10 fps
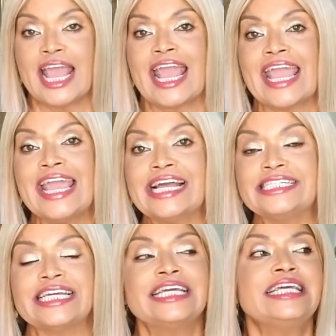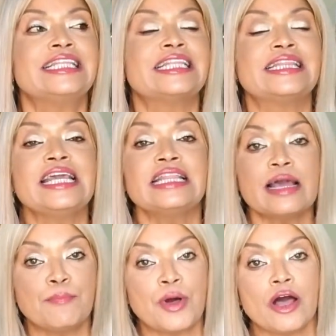And the thing
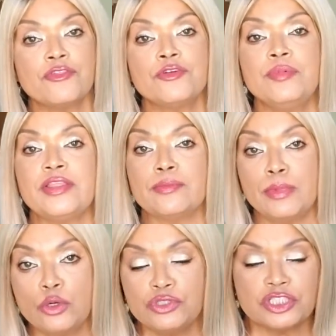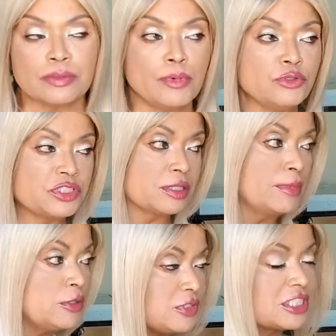that bothered me the most, the most, the
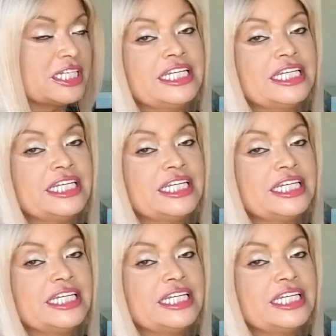most,